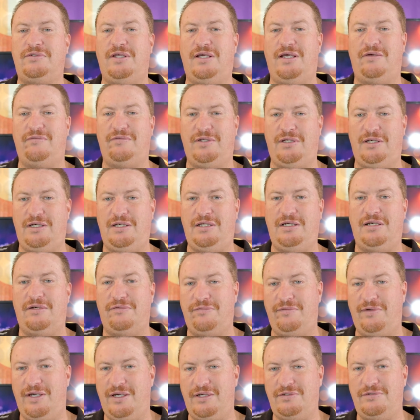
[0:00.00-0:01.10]
they have the
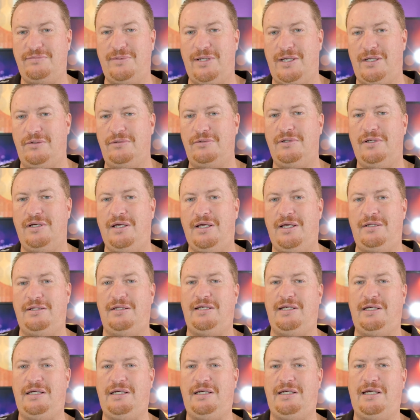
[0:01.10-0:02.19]
EFS mount and
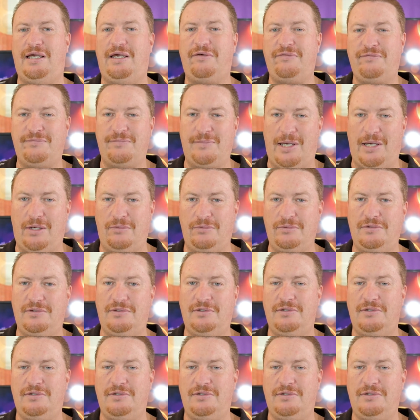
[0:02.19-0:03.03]
the EF mount,